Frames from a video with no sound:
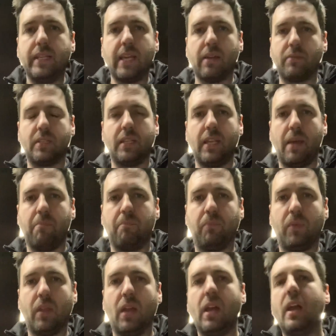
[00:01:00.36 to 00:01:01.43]
down to them.
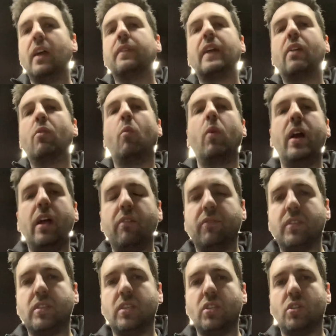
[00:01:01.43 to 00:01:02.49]
They're aware of
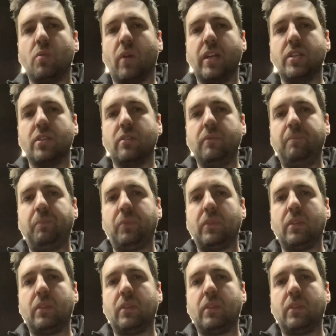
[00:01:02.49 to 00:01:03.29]
the situation.